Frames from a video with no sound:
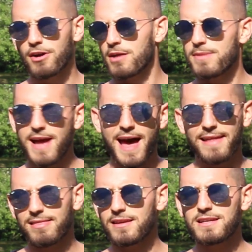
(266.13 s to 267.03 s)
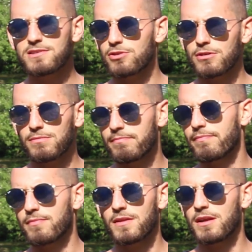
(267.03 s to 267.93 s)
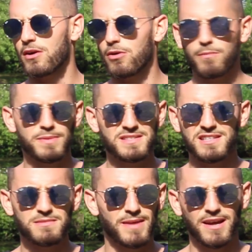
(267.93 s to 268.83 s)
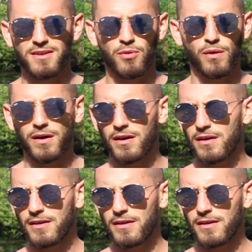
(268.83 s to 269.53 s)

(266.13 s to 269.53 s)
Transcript: It could be athletes or, businessmen or